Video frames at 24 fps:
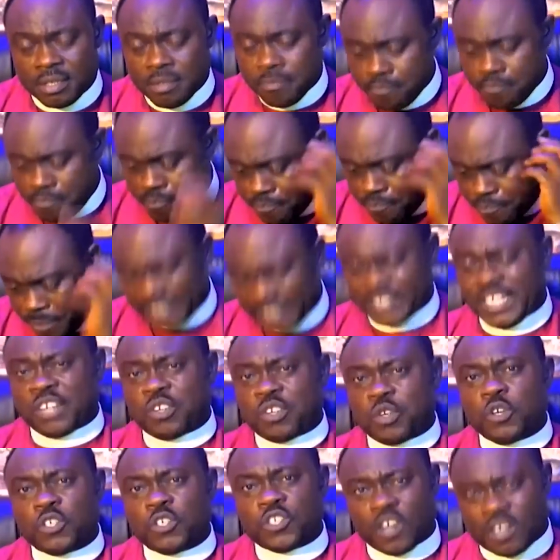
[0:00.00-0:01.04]

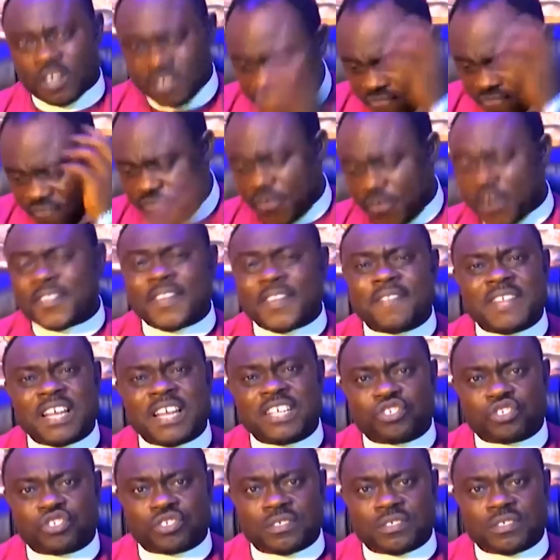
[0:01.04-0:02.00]
Persecution for the nation.